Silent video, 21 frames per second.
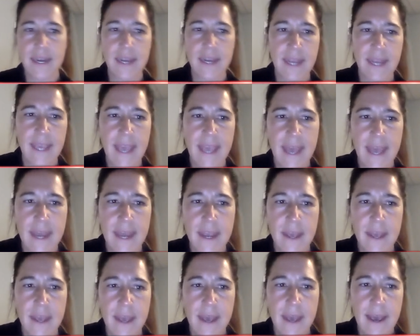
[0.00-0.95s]
And again,
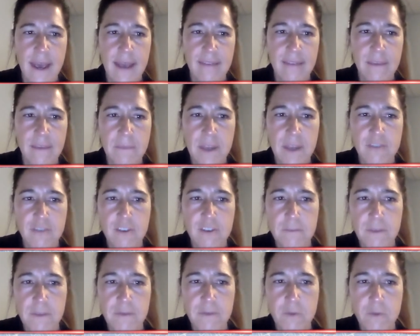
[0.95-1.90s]
as I mentioned
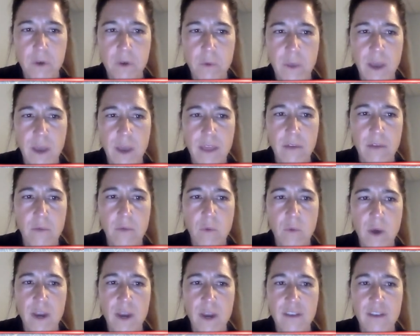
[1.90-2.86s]
before, we either
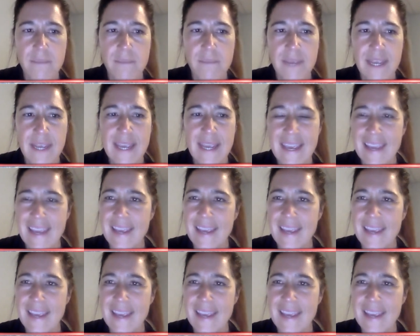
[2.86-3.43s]
want it to be